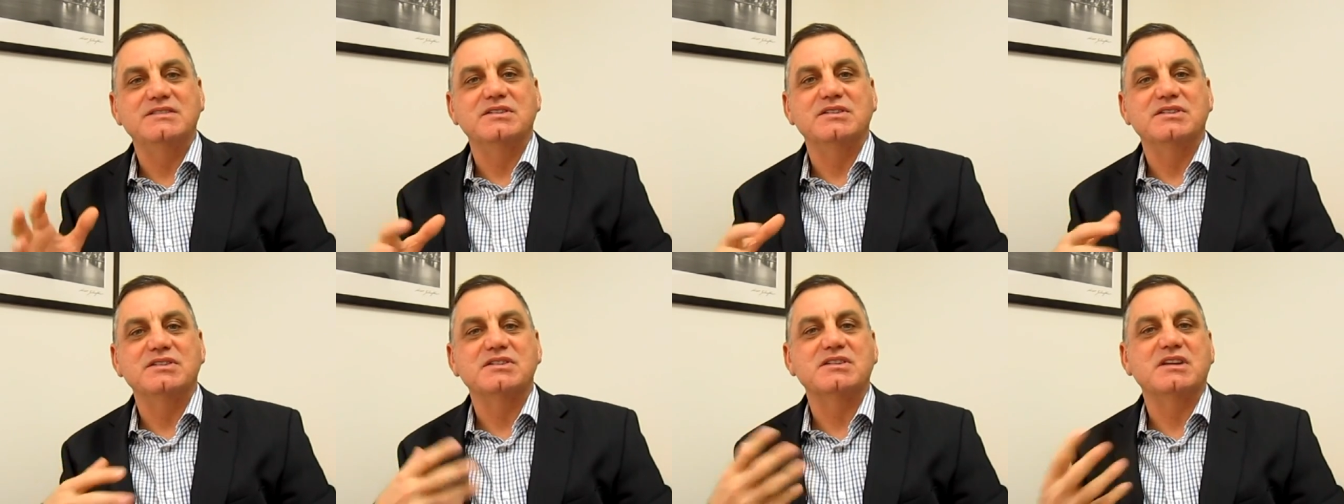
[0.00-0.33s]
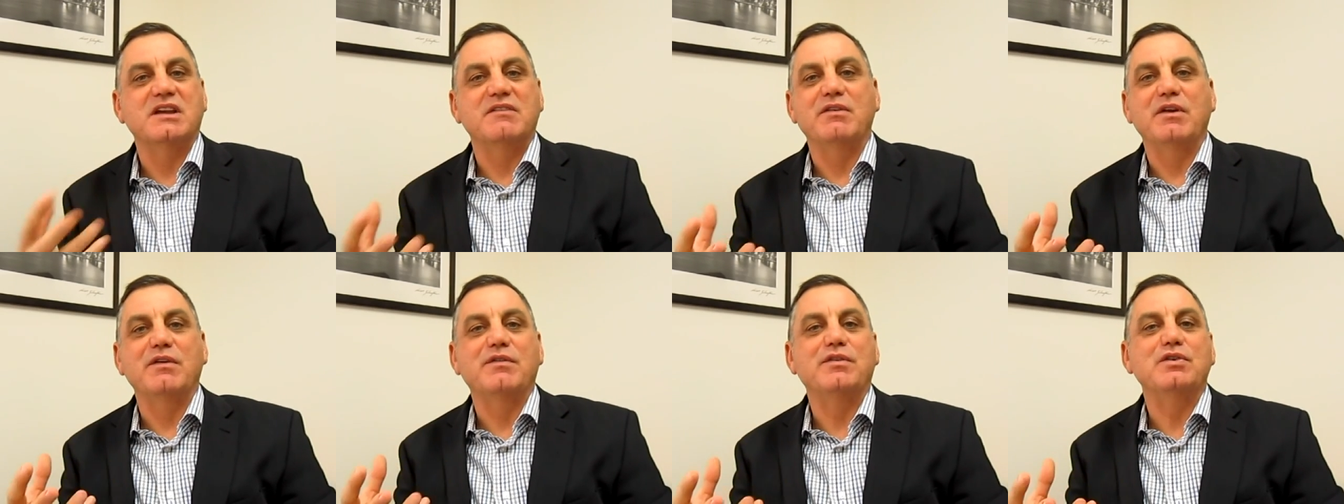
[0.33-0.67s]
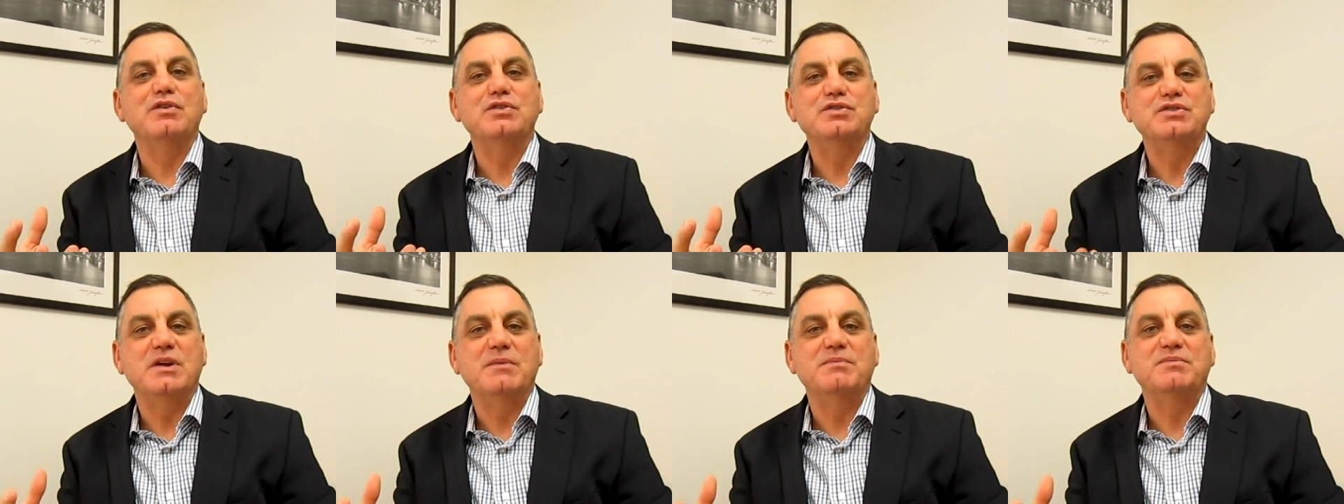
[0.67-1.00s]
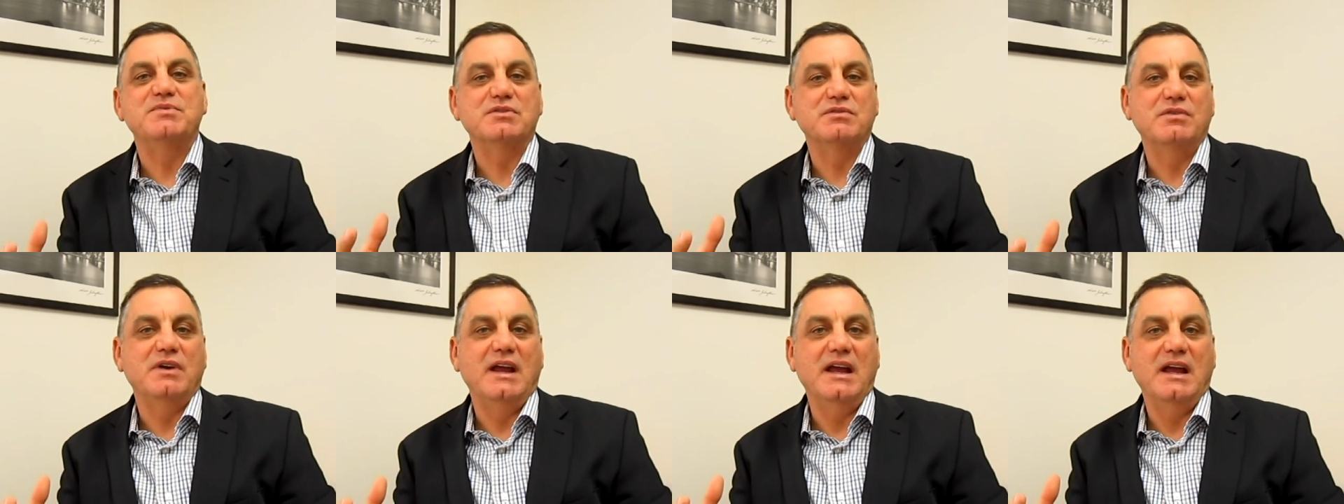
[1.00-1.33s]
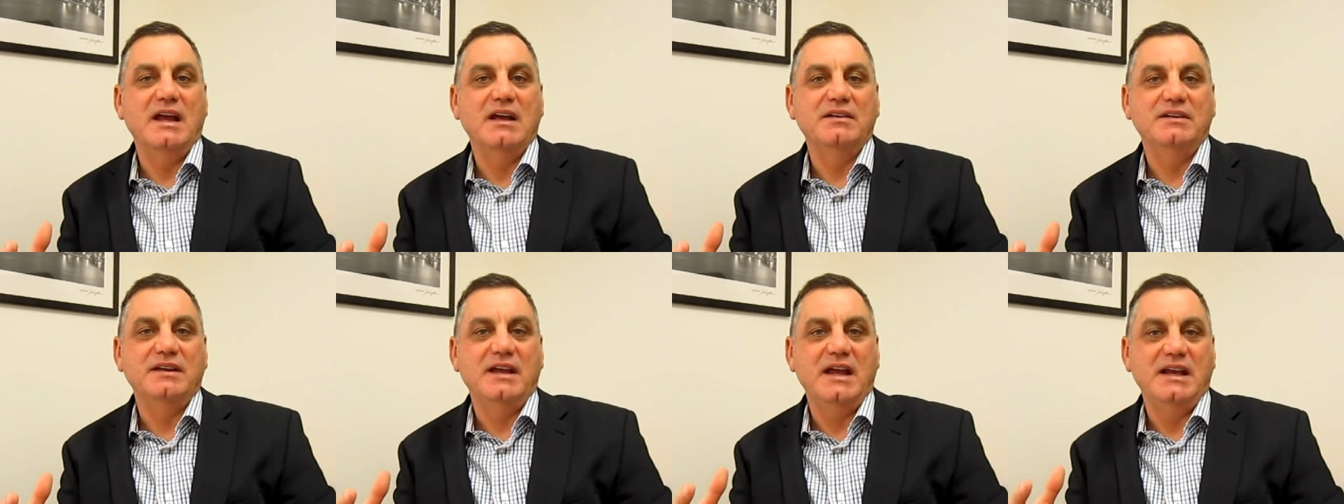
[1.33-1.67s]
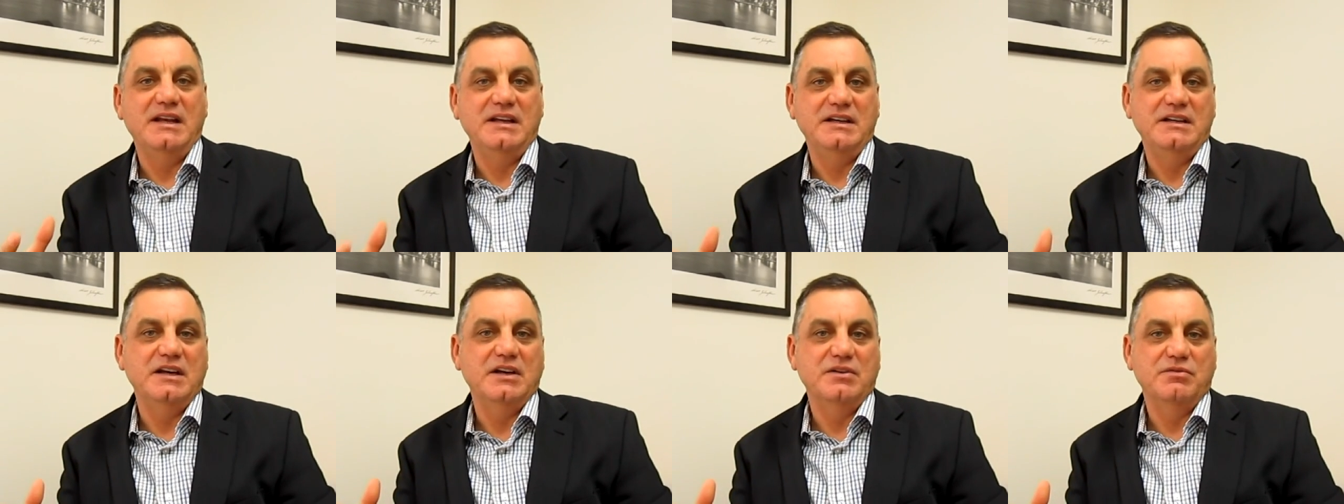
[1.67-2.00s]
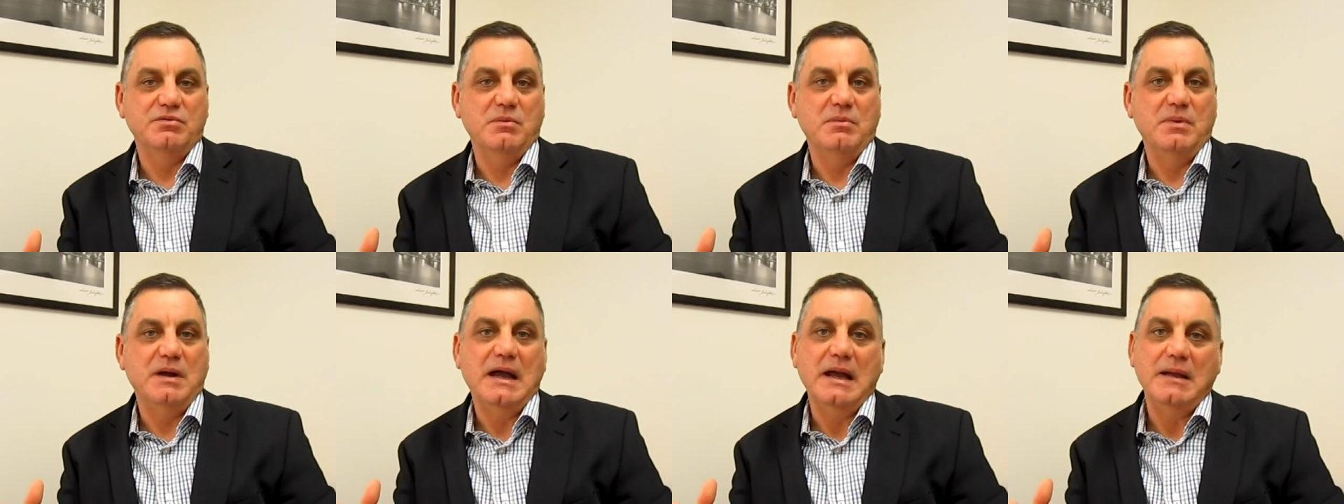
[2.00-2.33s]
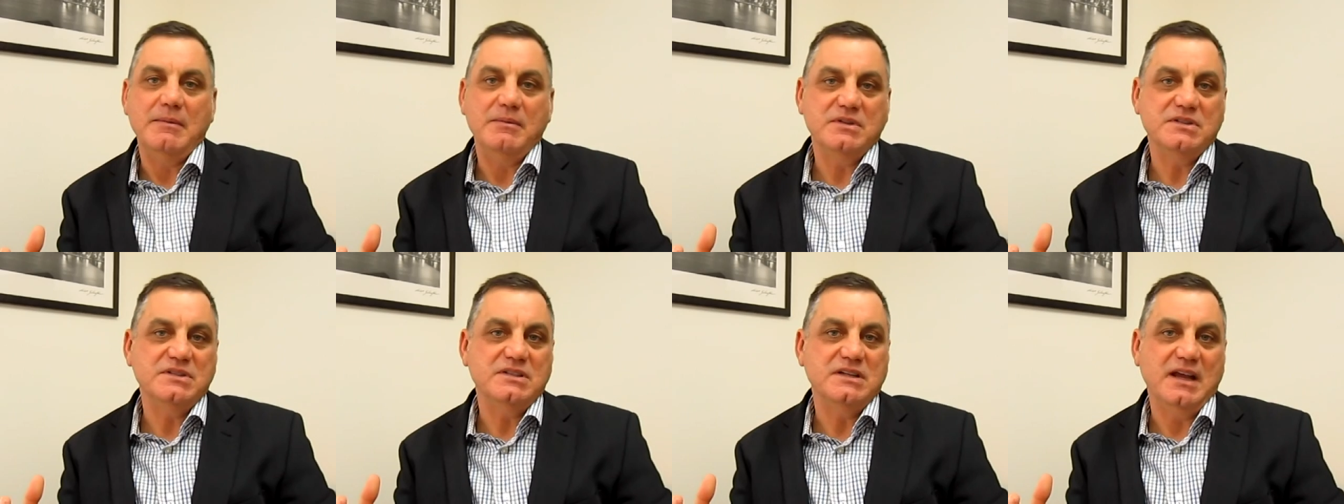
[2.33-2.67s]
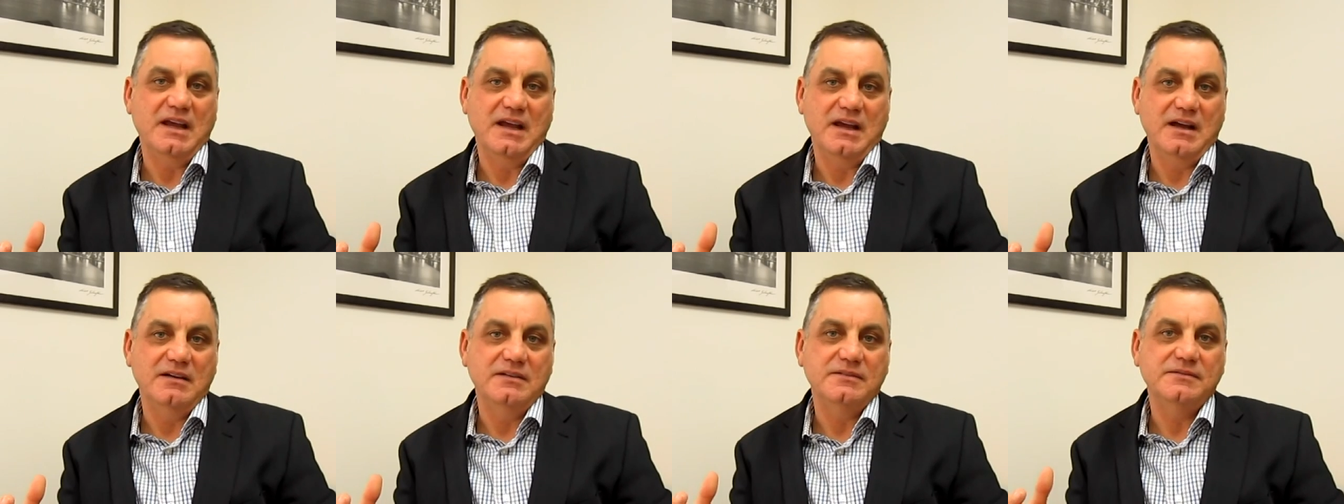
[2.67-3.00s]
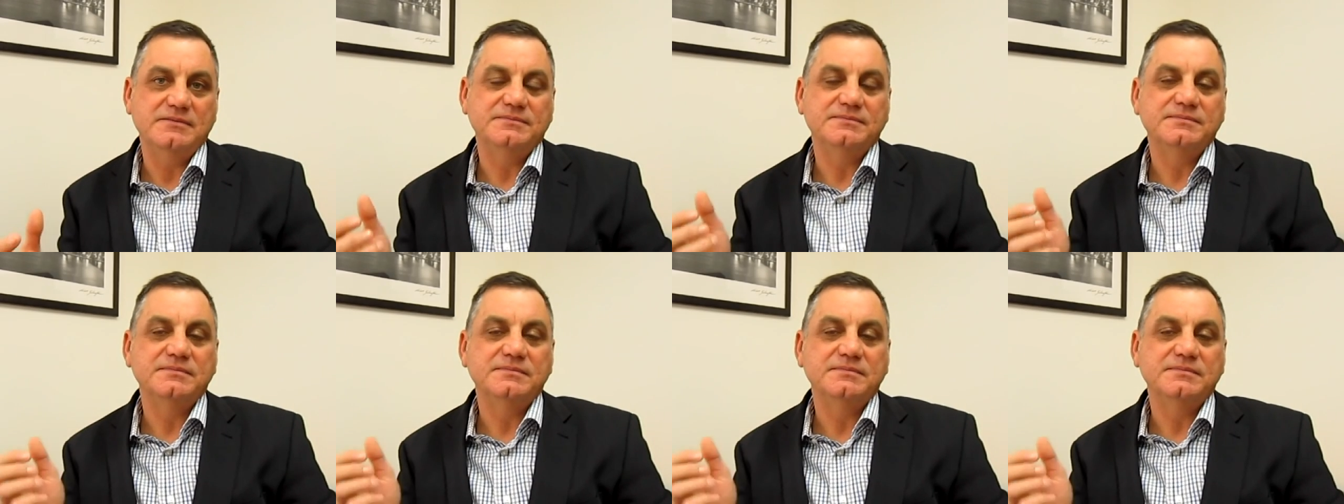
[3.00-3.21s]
to just give you a few tips around anti-detriment payments now.